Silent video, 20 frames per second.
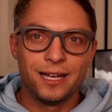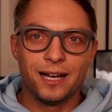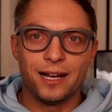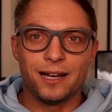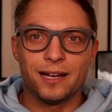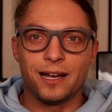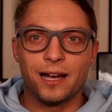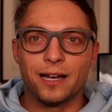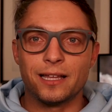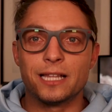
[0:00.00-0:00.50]

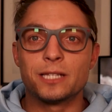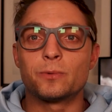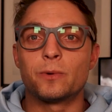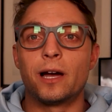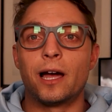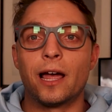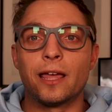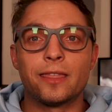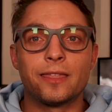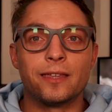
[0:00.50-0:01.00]
I, I, that's
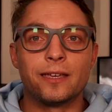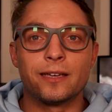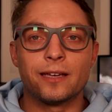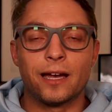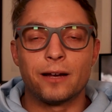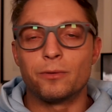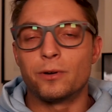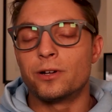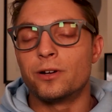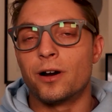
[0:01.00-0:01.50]
why I think
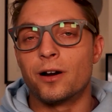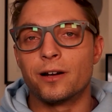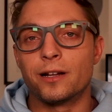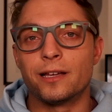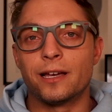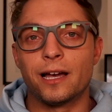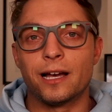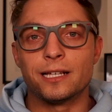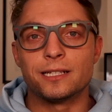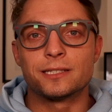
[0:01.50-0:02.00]
I regard
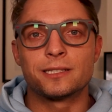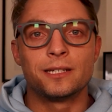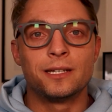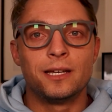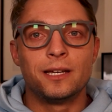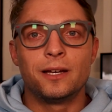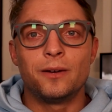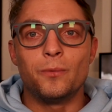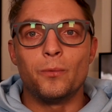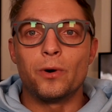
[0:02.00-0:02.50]
it as
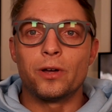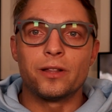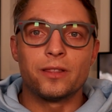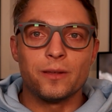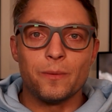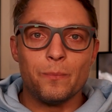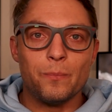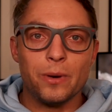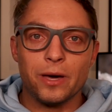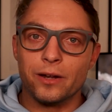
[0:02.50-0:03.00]
one of
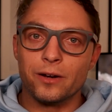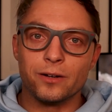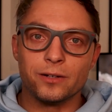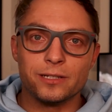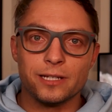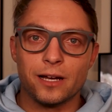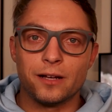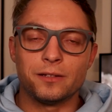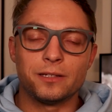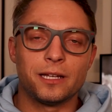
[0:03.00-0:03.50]
the better
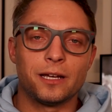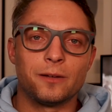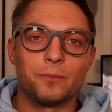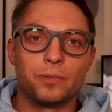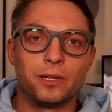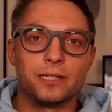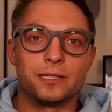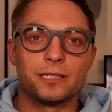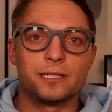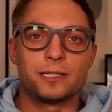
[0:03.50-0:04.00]
downtown
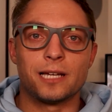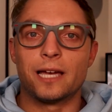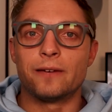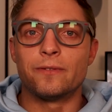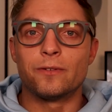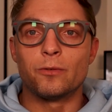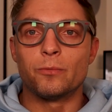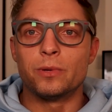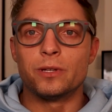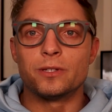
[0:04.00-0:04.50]
places
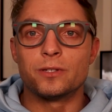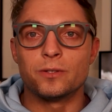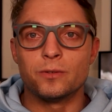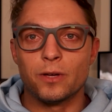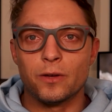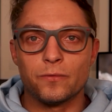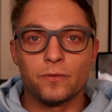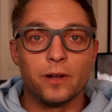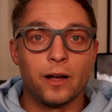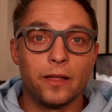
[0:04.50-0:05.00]
I've ever been
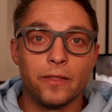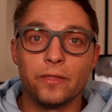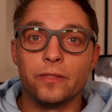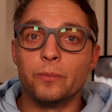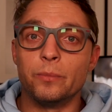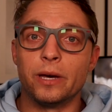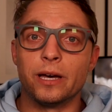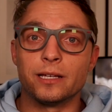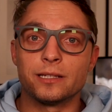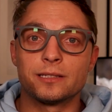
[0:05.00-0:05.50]
to, if not the
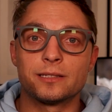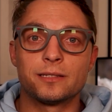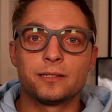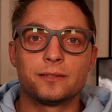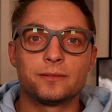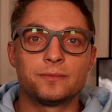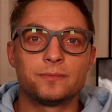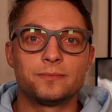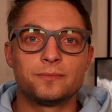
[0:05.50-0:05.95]
best.